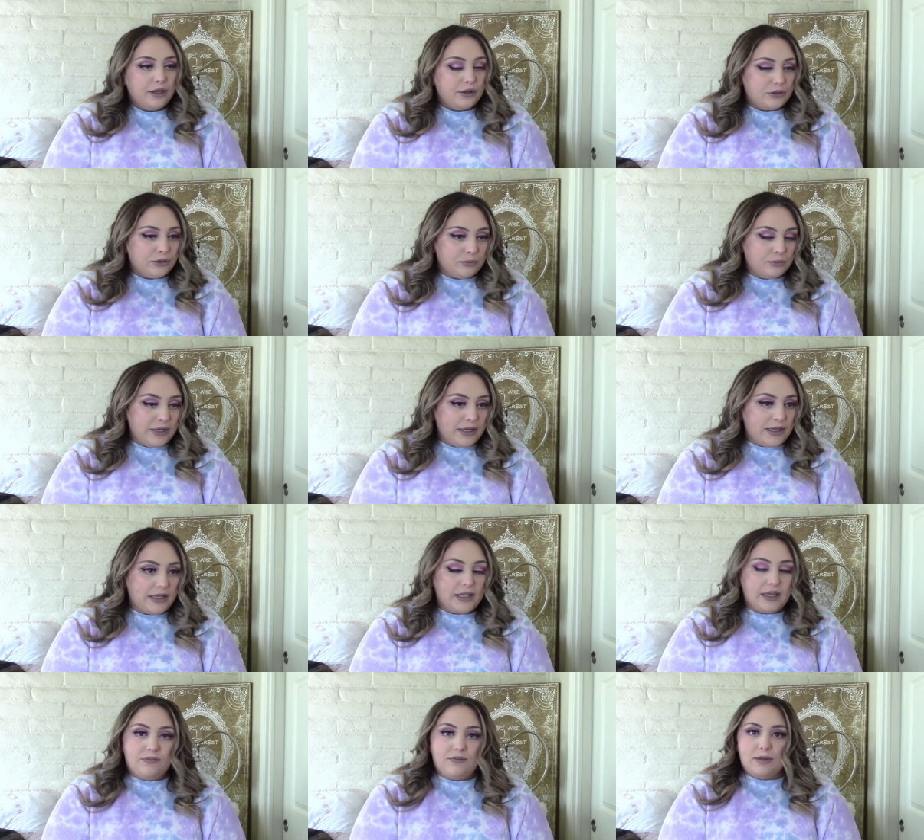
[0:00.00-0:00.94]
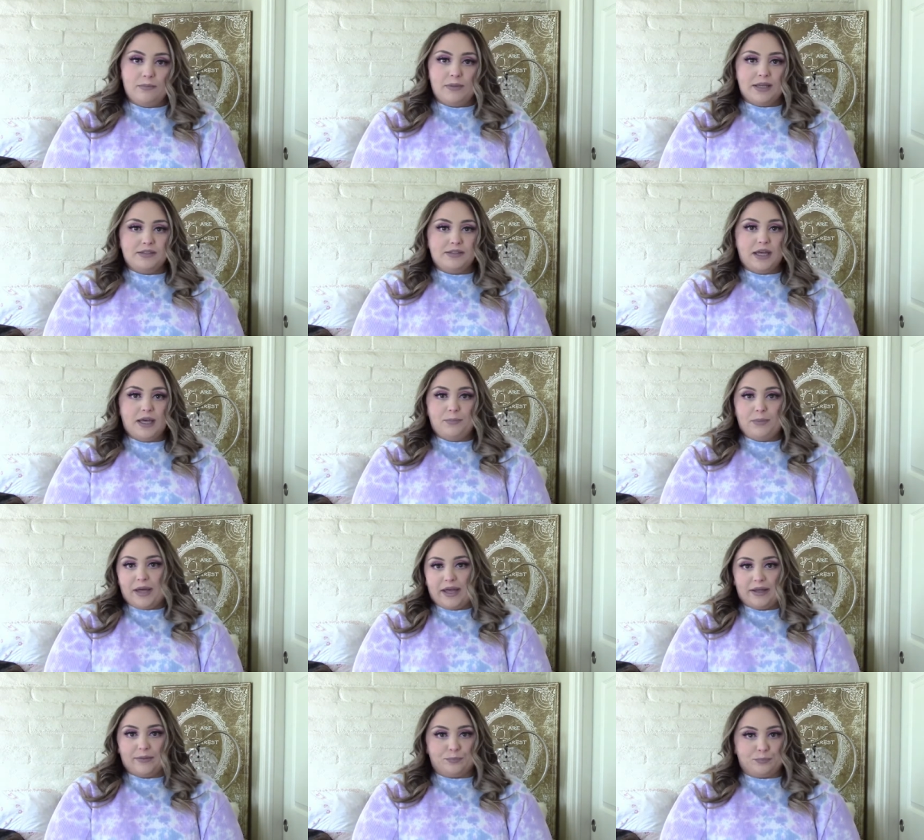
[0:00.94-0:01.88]
3, if I mess
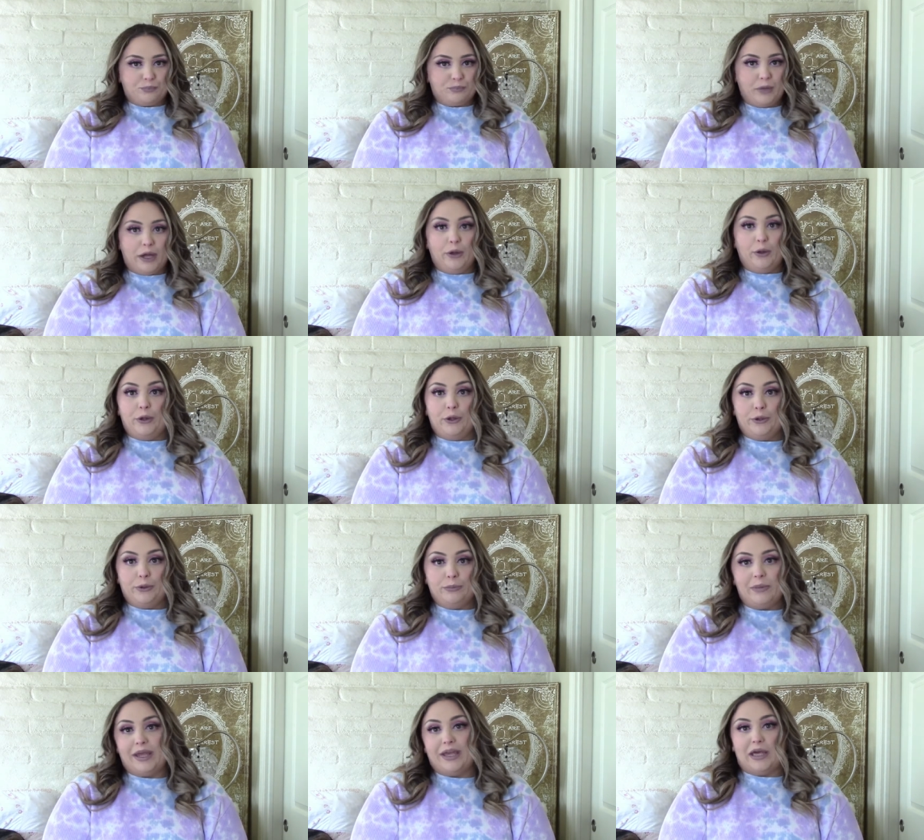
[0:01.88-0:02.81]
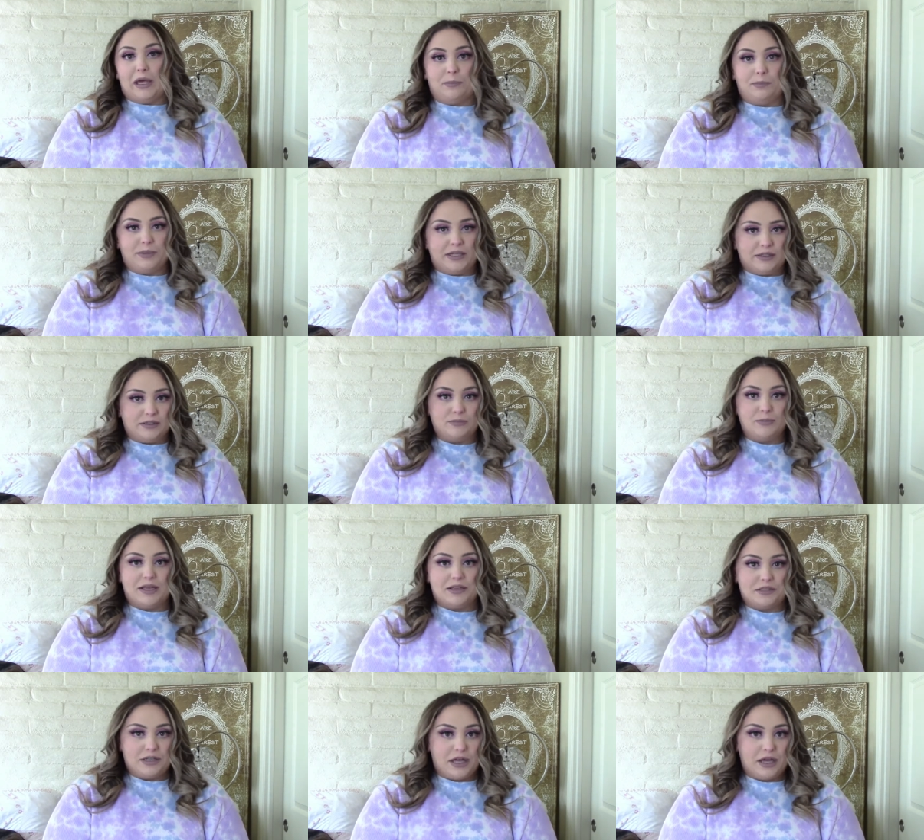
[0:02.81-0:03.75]
up, my whole makeup is
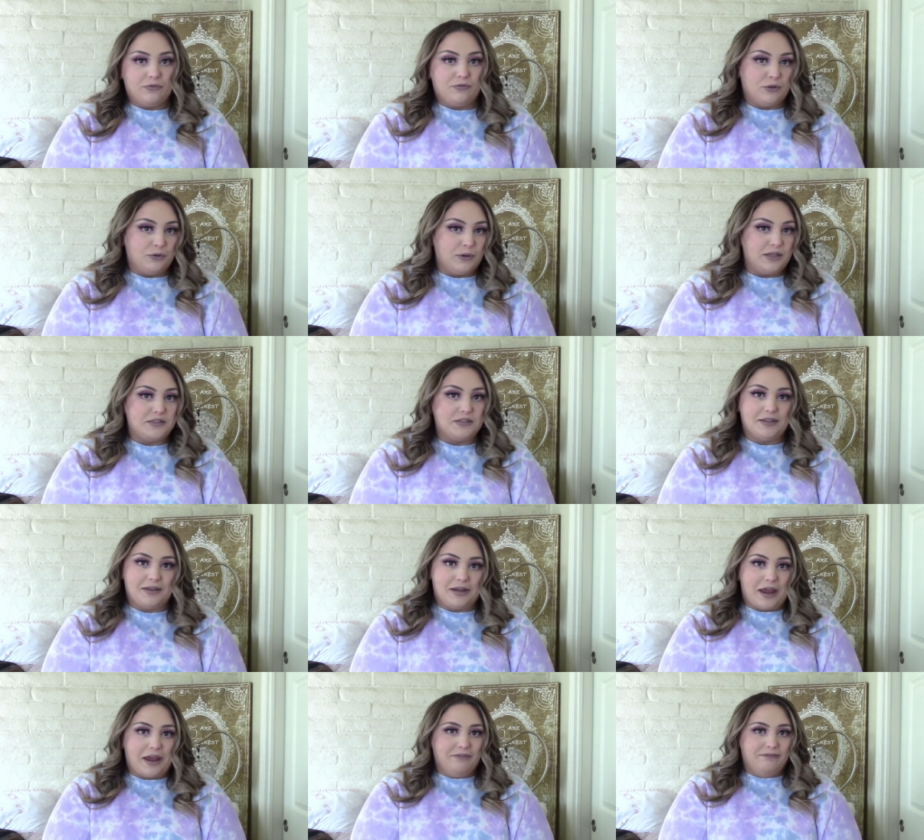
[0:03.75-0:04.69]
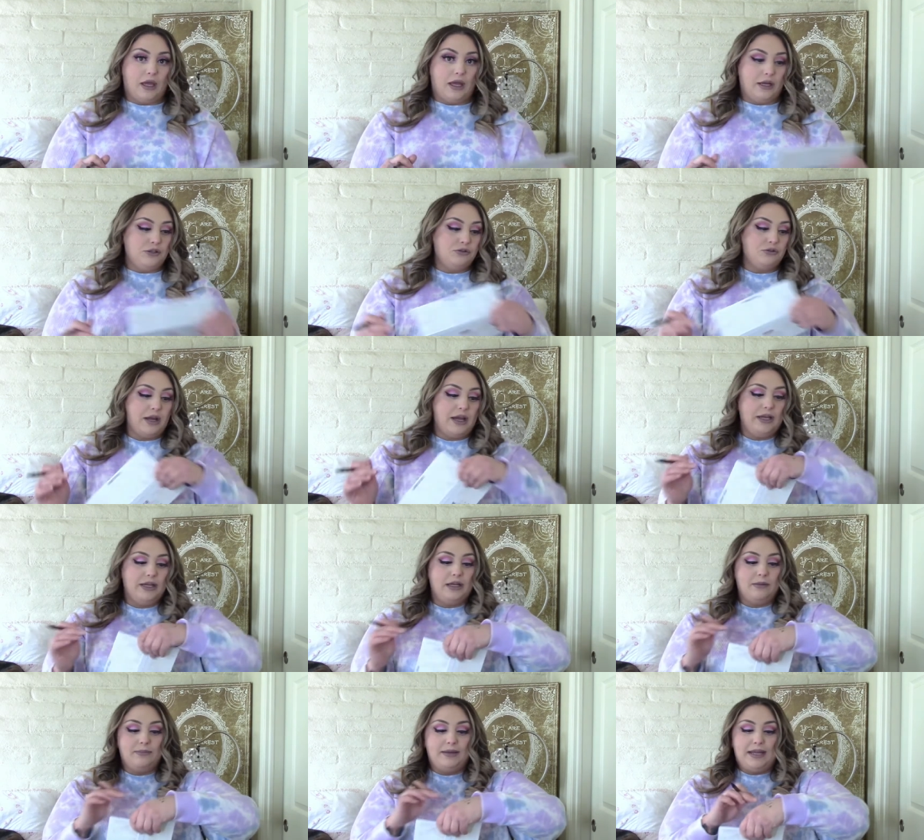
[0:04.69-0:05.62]
messed up for the rest of the day. I tried
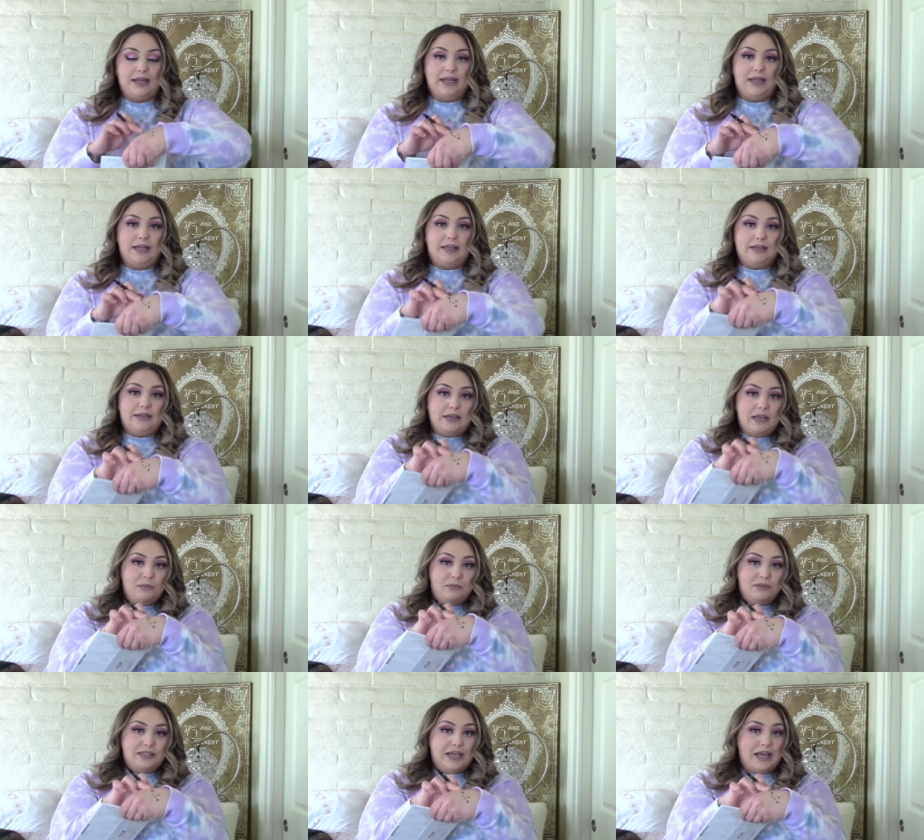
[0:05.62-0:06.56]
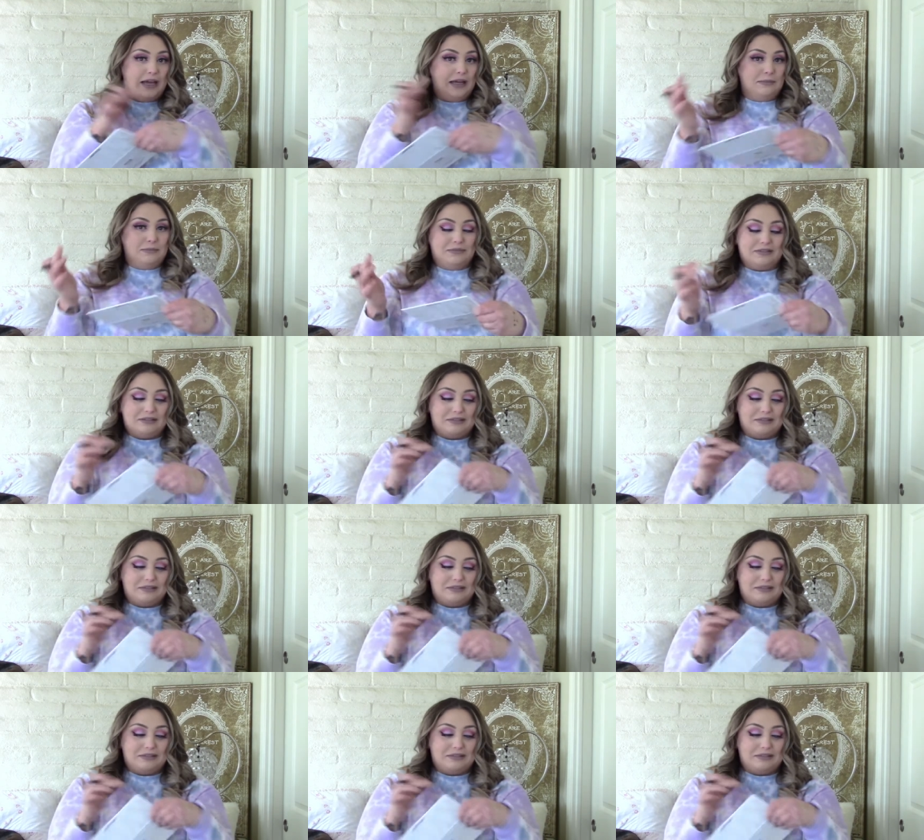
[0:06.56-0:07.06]
on my hand a couple times.